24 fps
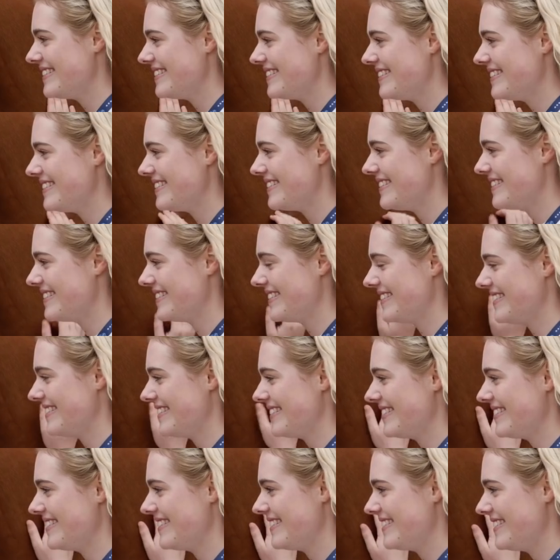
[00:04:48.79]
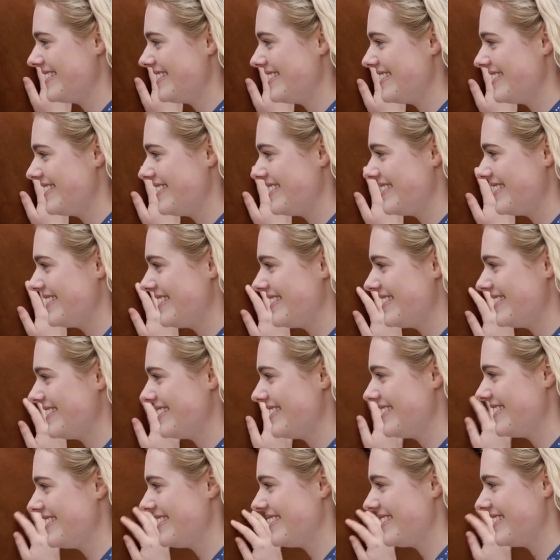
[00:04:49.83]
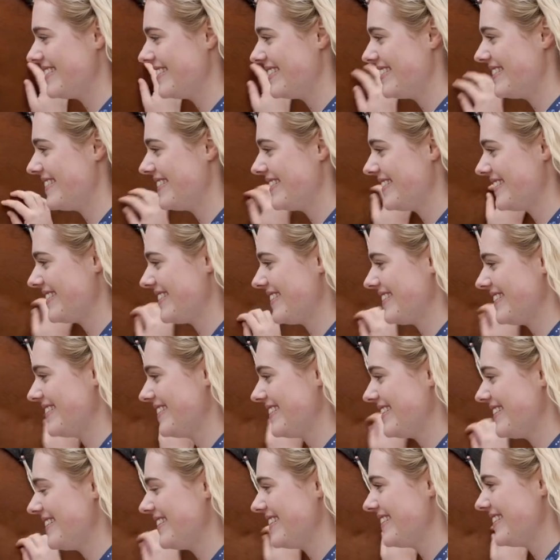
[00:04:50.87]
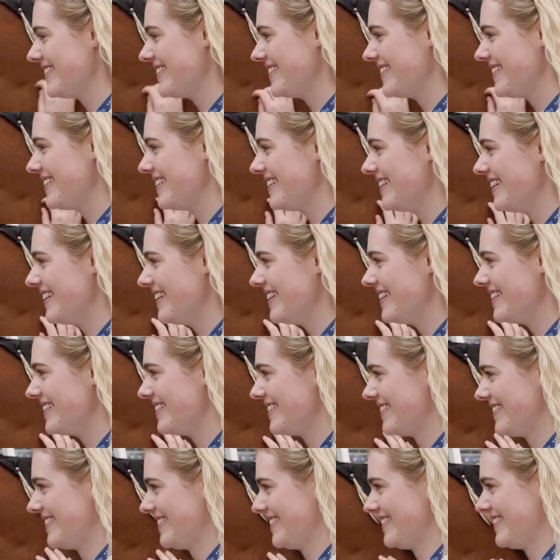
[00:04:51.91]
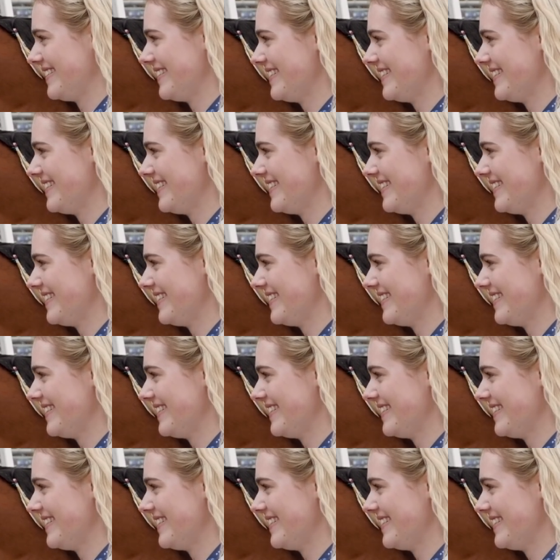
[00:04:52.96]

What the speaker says: (silent)